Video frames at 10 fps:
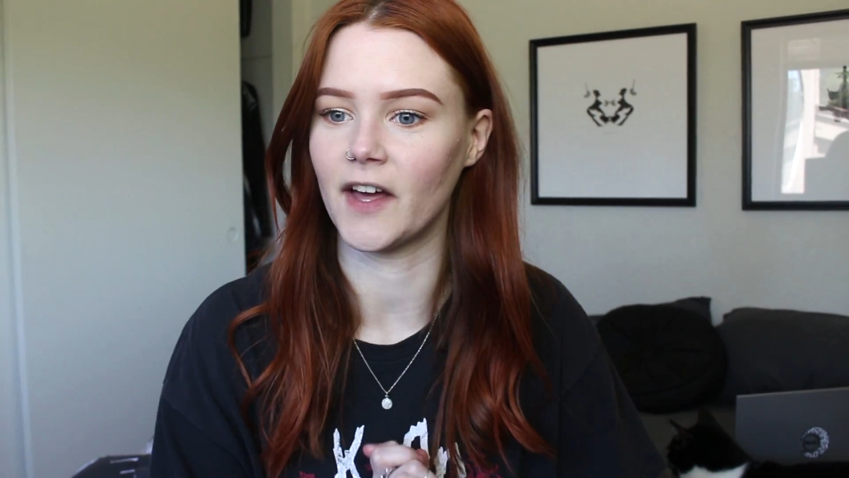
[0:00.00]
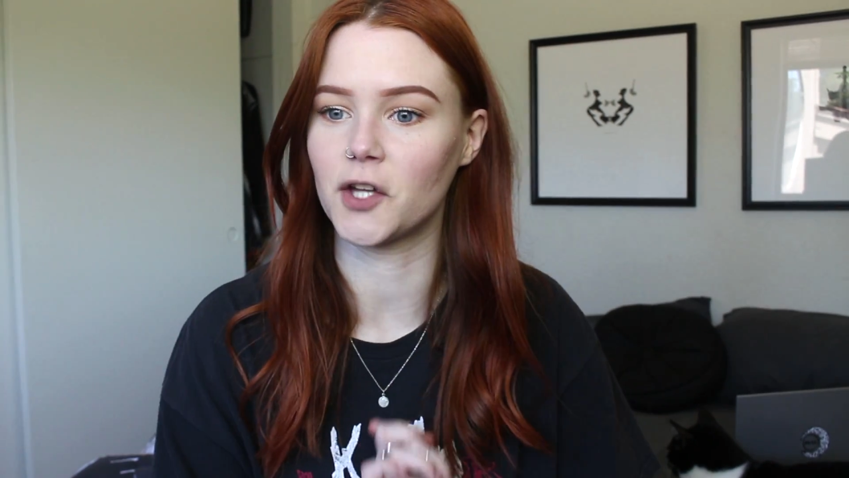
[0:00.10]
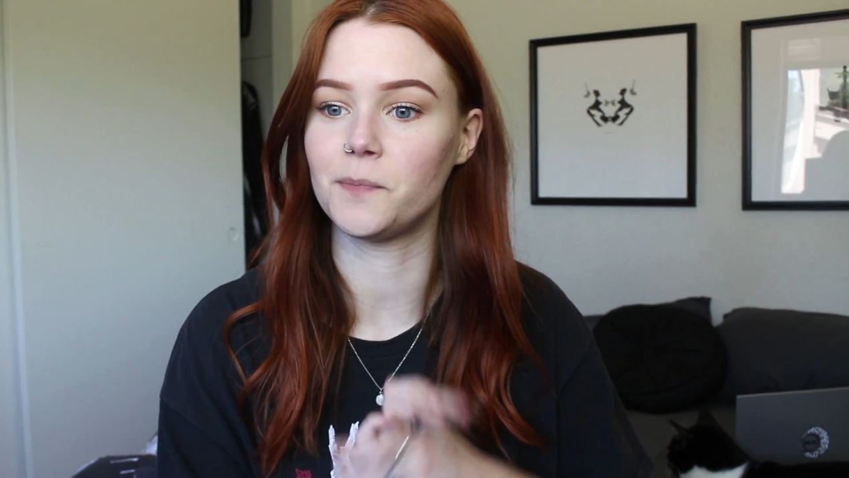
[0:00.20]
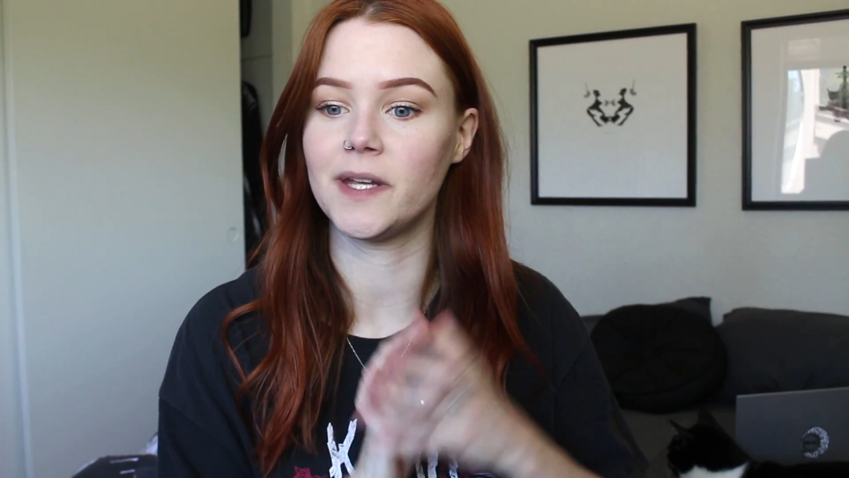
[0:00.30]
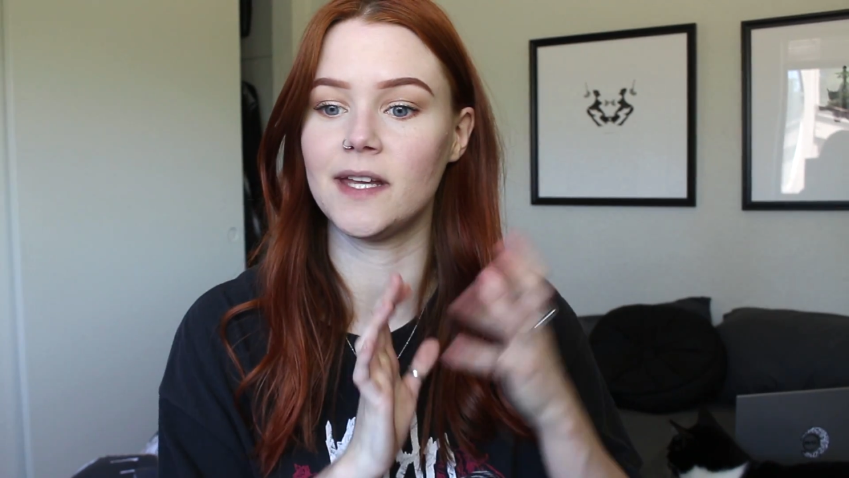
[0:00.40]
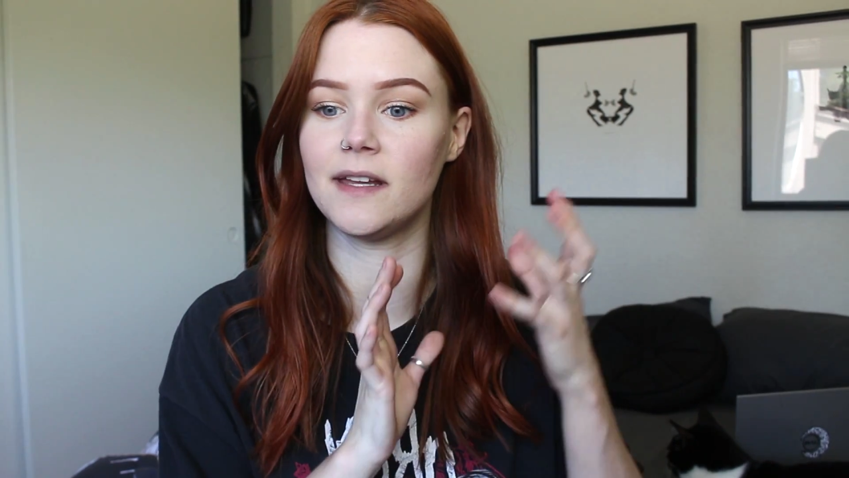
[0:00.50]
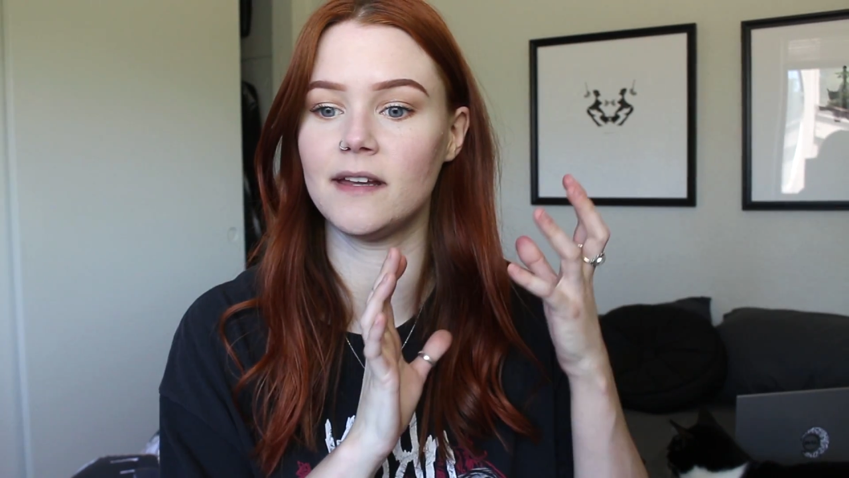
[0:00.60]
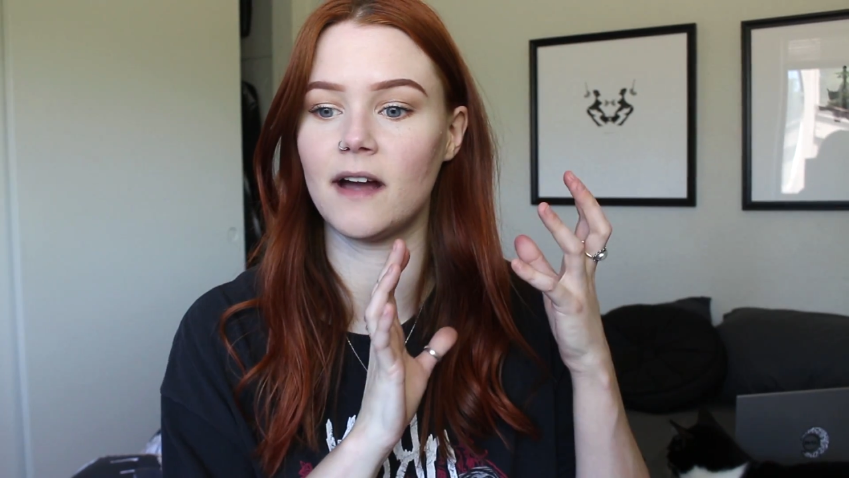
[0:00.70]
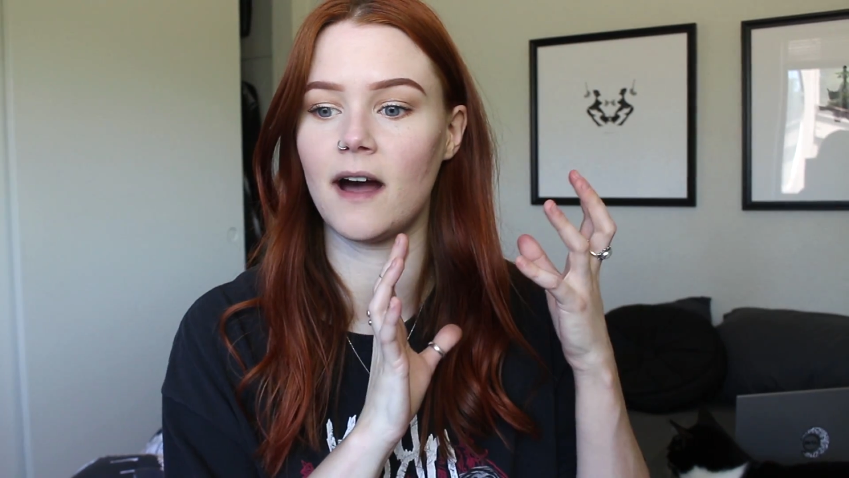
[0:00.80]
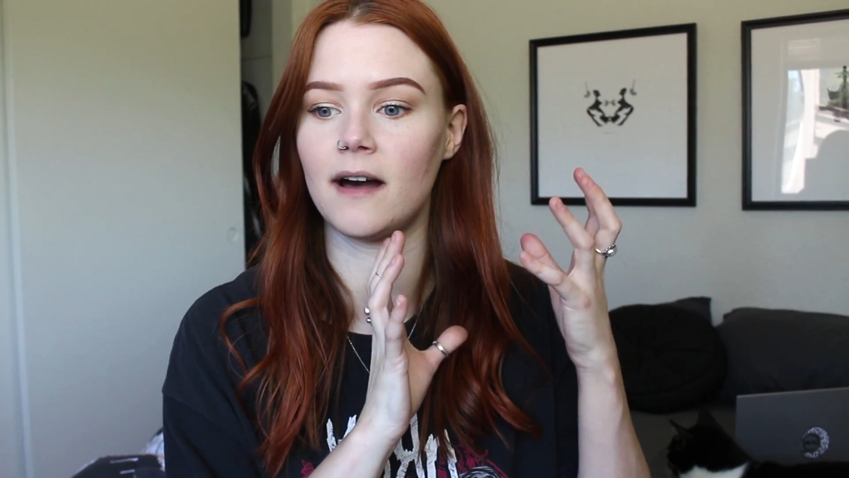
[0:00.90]
That could
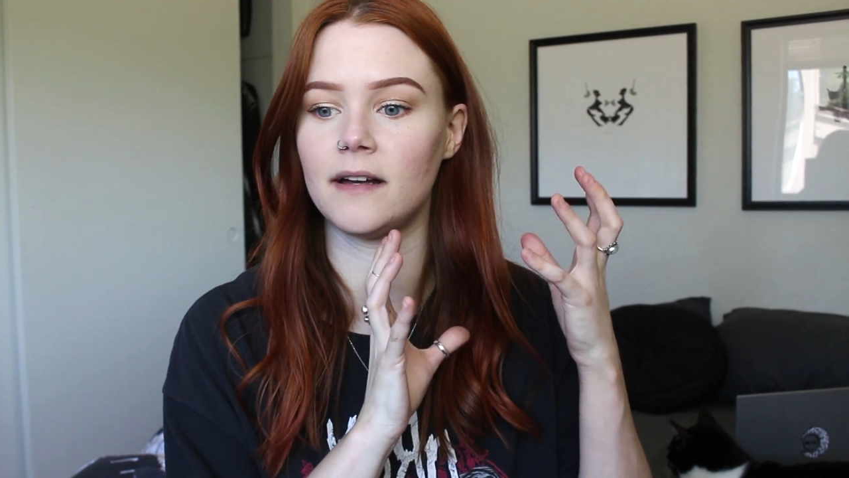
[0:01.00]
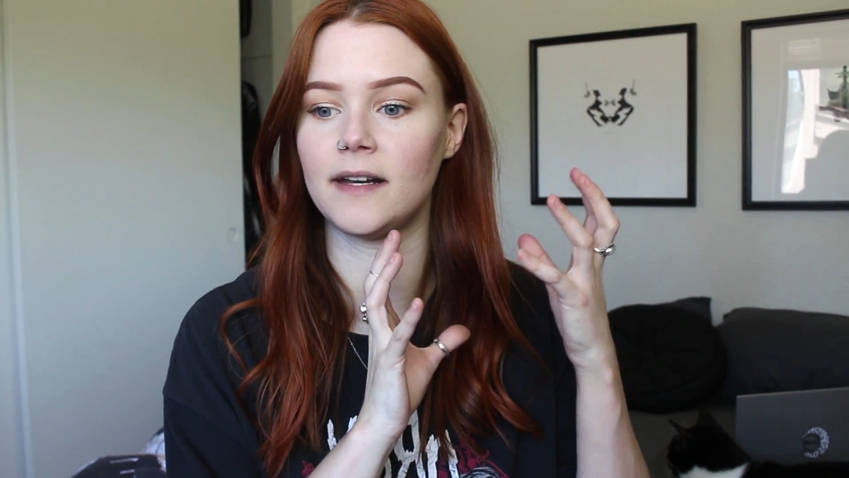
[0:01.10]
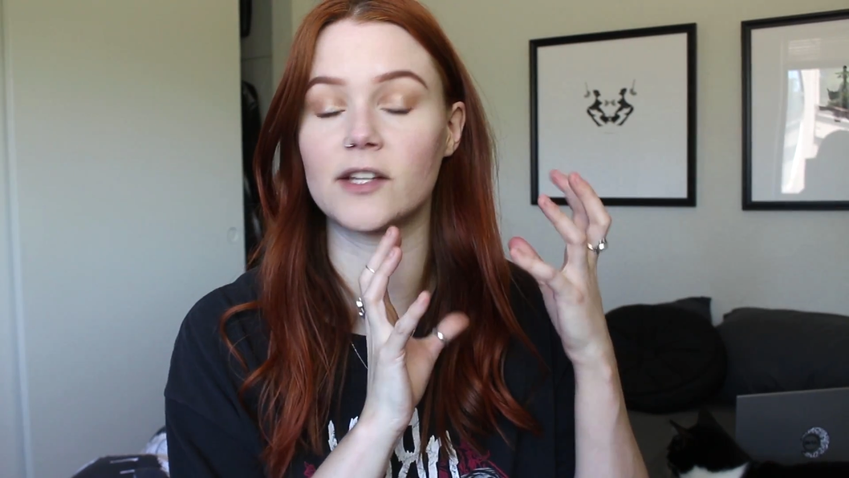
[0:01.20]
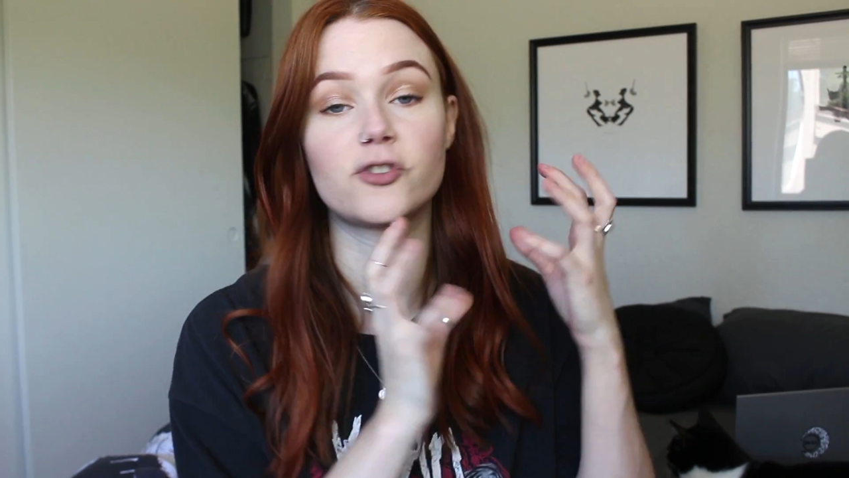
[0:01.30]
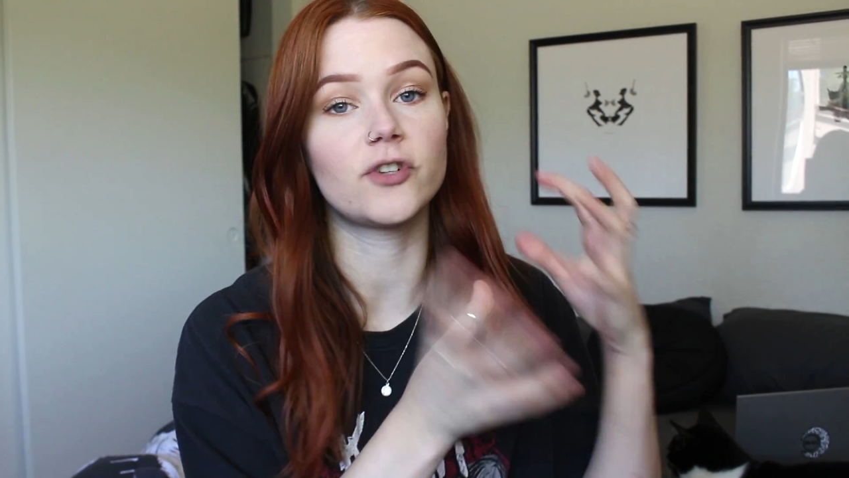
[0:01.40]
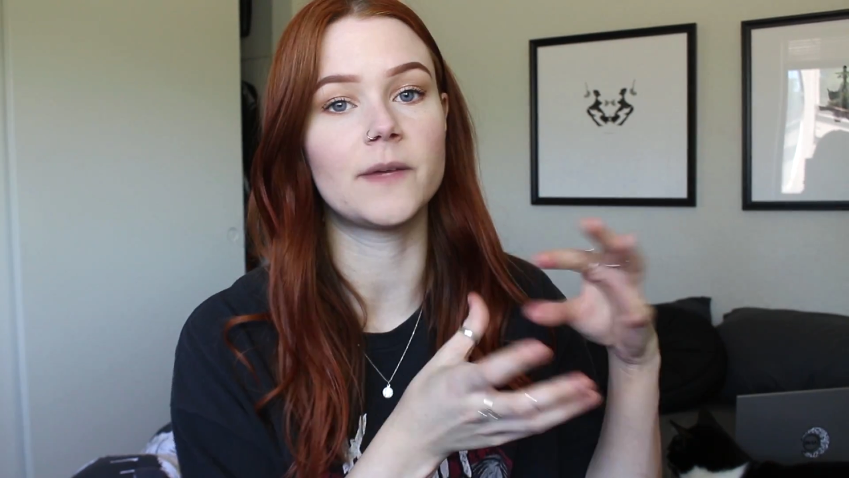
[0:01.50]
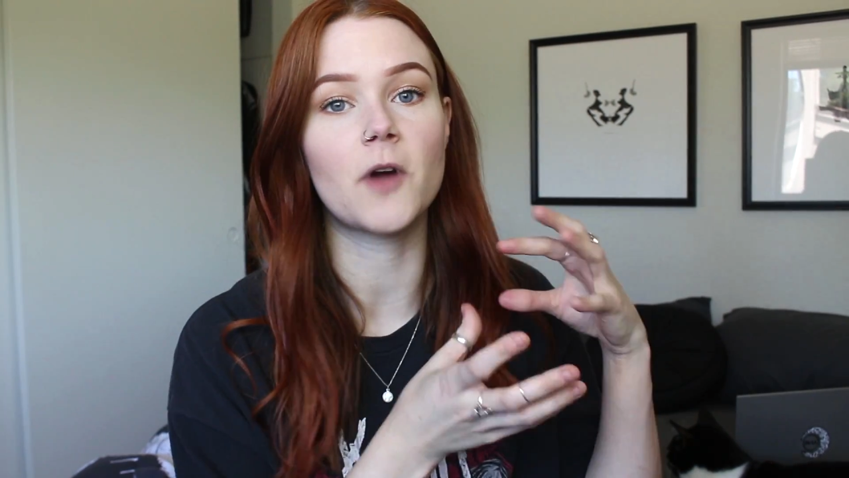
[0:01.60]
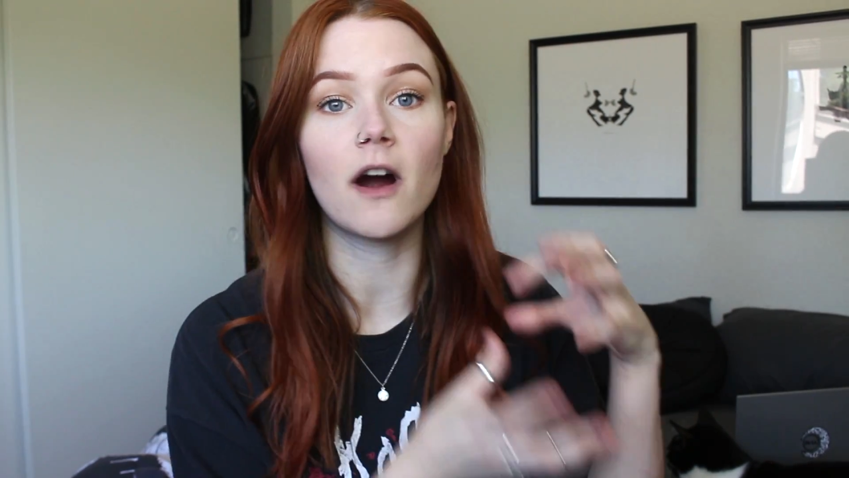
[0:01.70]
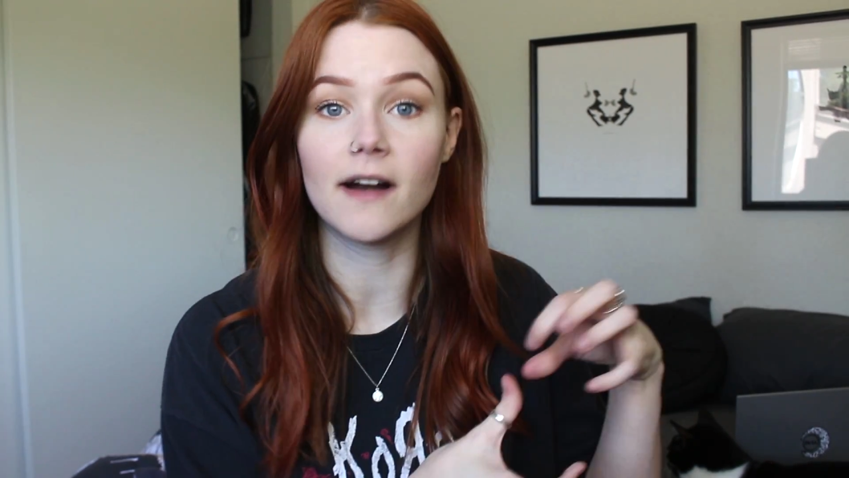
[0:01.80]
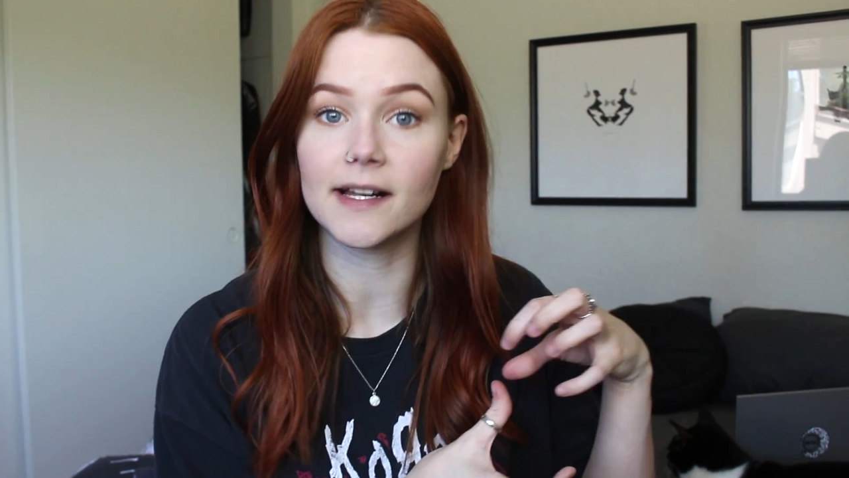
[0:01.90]
be an extreme
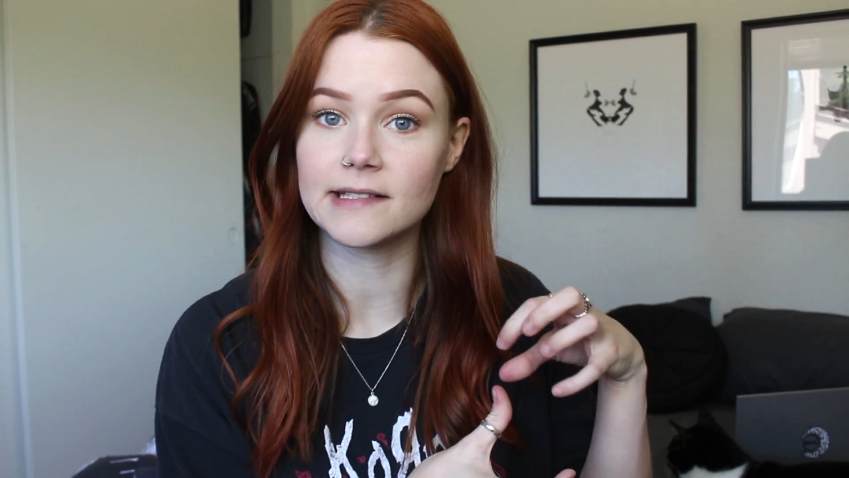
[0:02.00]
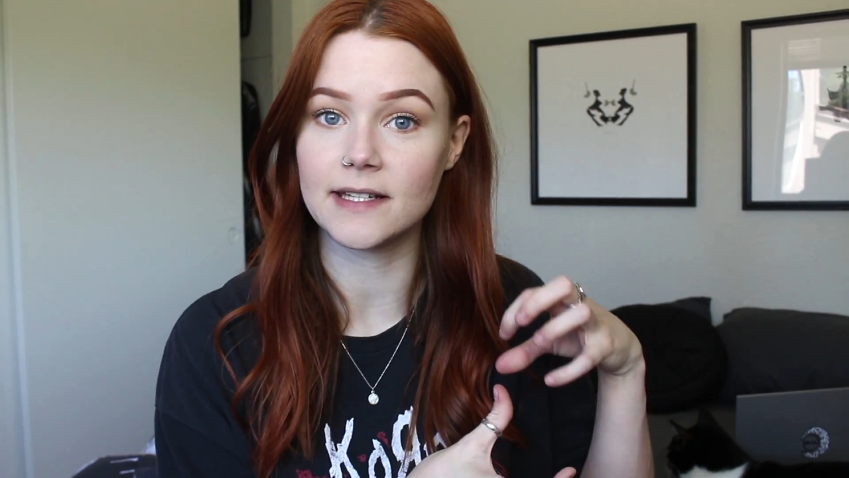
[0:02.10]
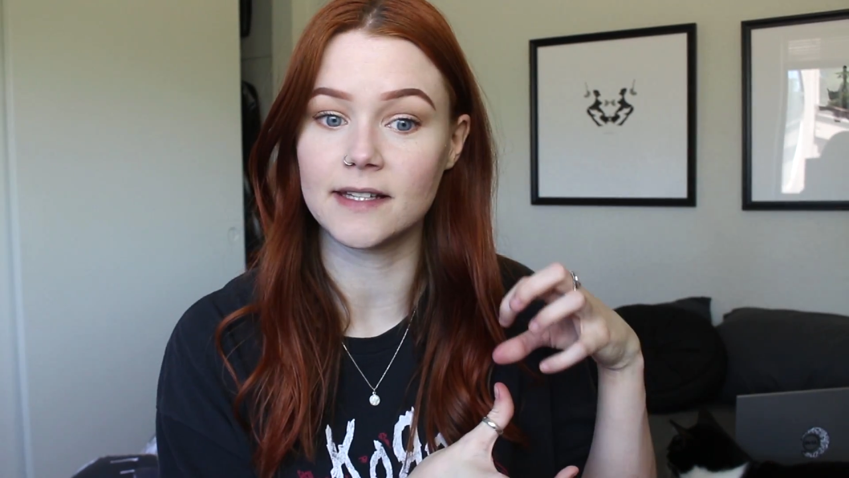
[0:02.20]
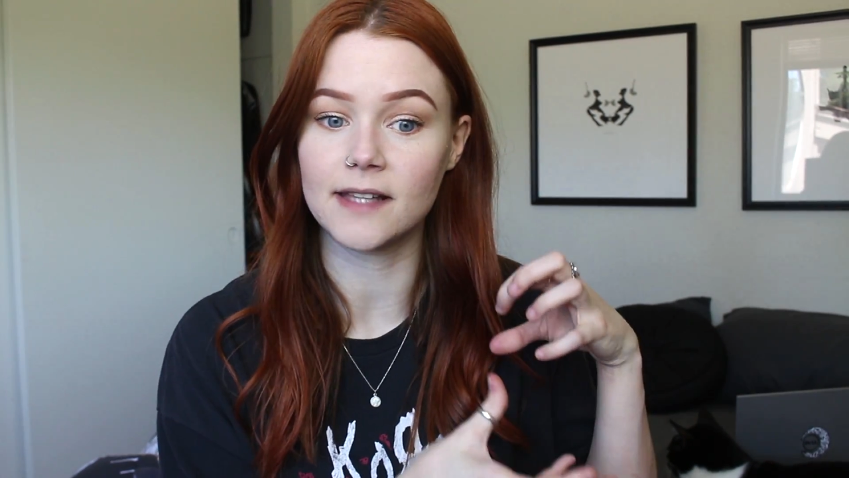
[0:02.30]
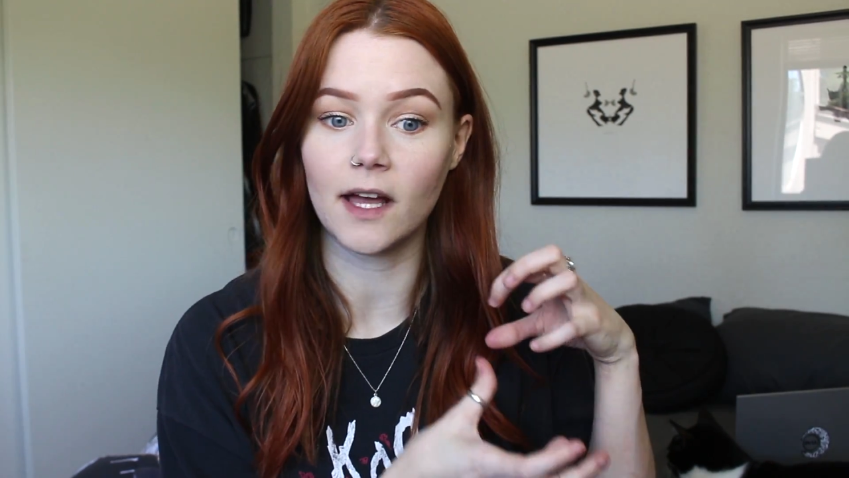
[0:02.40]
car accident